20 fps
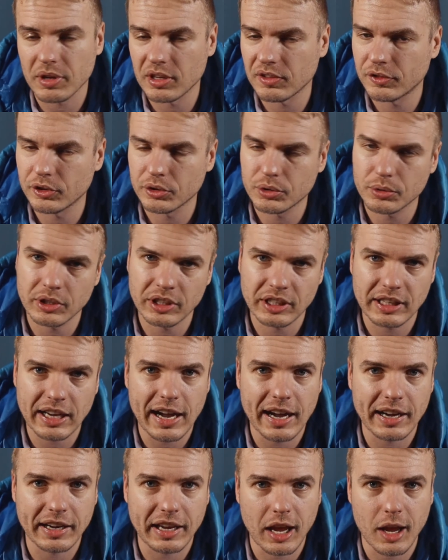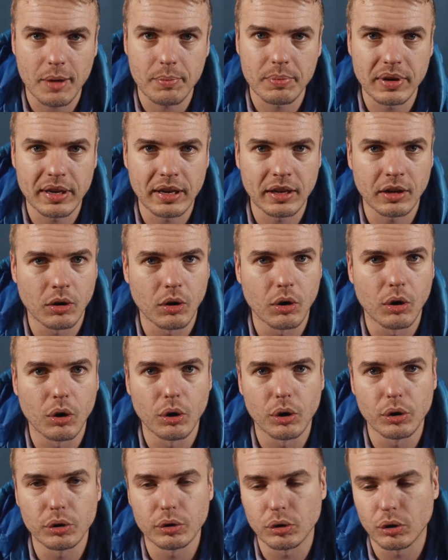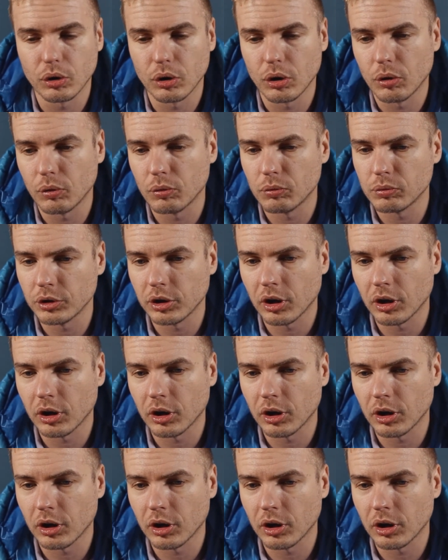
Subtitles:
If you're doing car camping or you're,